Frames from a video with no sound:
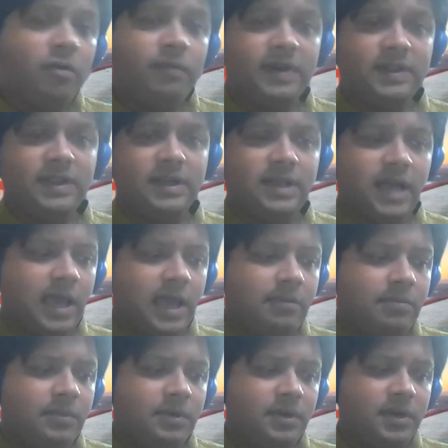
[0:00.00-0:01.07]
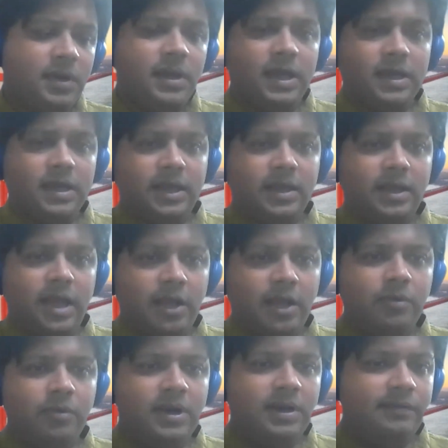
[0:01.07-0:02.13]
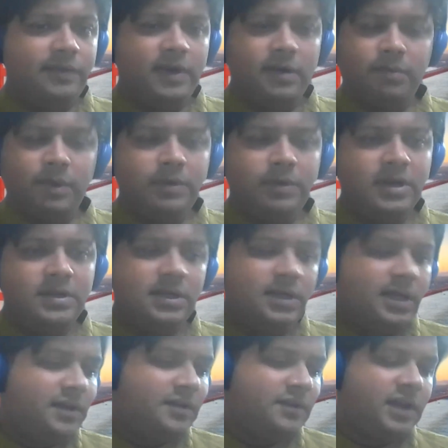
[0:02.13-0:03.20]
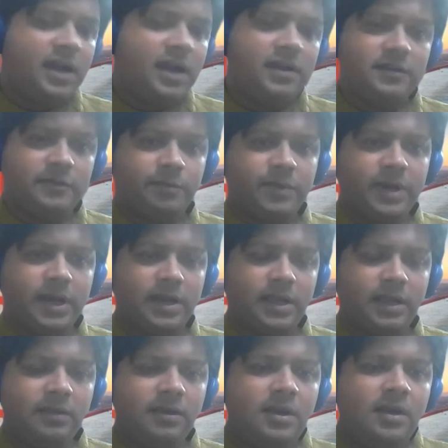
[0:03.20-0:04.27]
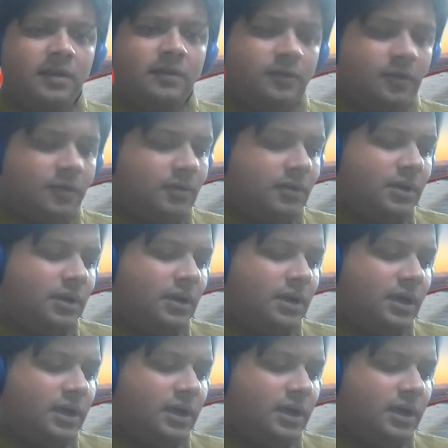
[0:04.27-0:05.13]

over the time it can acquire different mutation and start spreading. So